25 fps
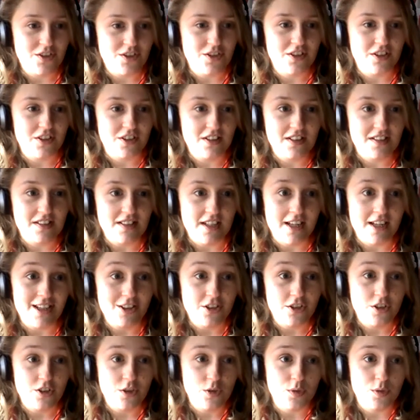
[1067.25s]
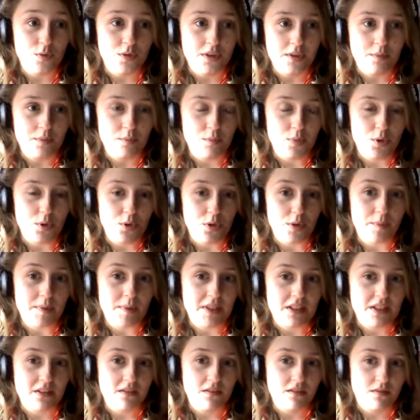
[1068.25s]
so they need to actually go and like put them
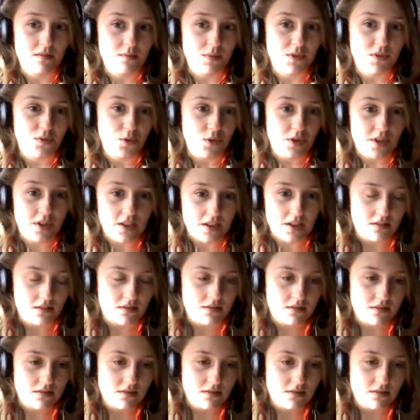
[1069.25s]
in before they can